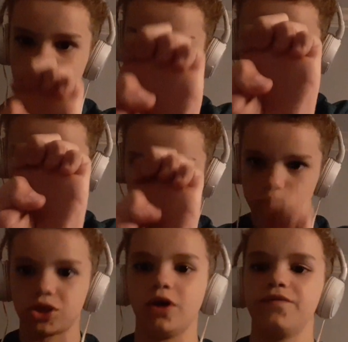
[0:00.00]

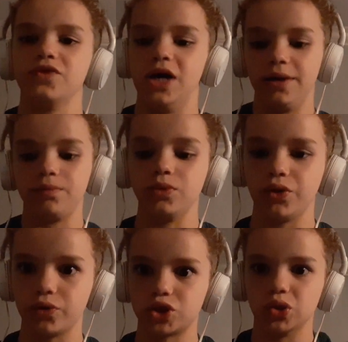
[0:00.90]
Sorry for that
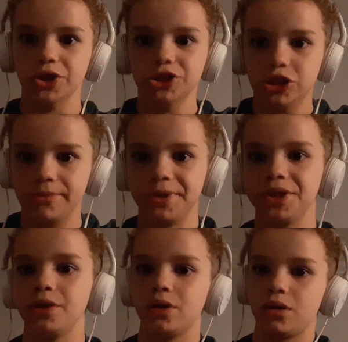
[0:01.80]
little short dream.
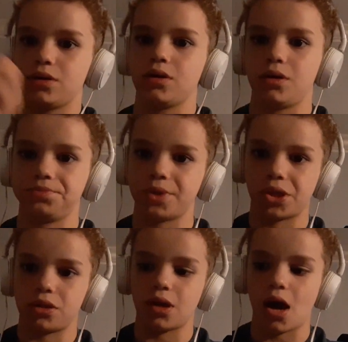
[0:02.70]

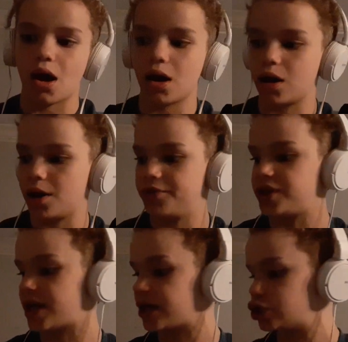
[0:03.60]
But yeah, the
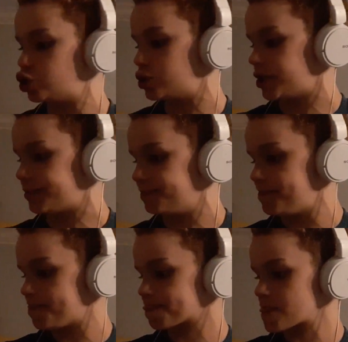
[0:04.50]
next dream.
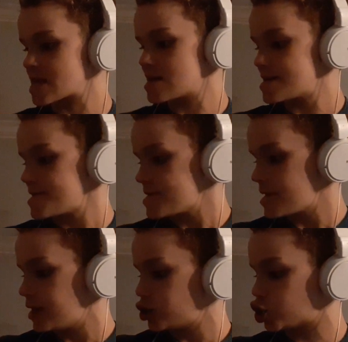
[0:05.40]

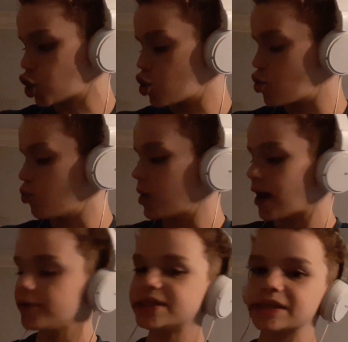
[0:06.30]
So when
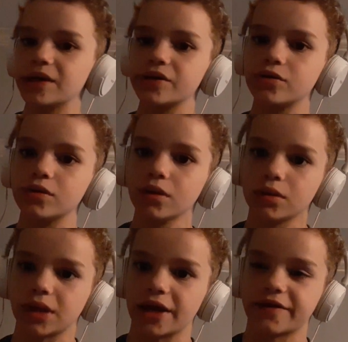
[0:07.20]
I was little,
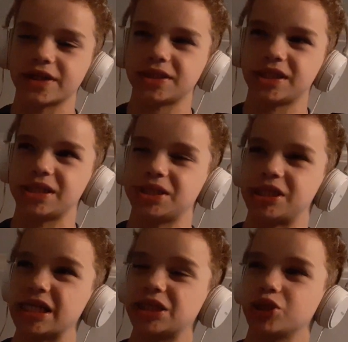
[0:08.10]
like
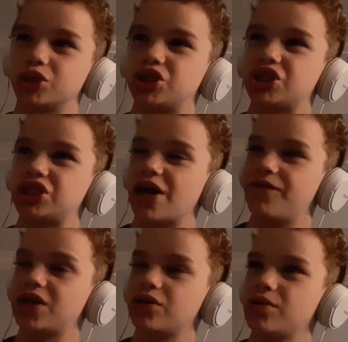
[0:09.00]
6 or
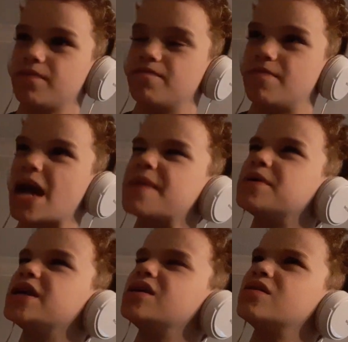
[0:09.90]
7
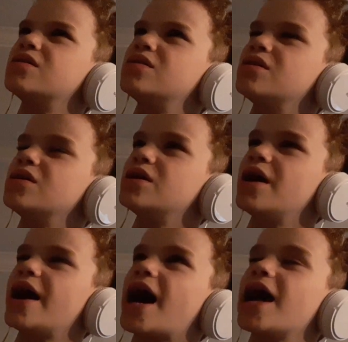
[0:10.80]
maybe,
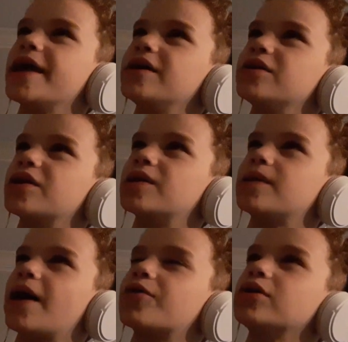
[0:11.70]
I
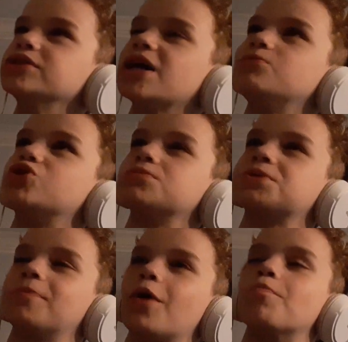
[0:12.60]
would always have dreams
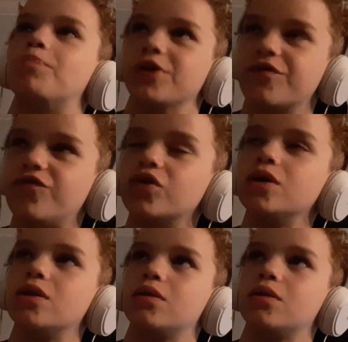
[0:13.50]
about Bigfoot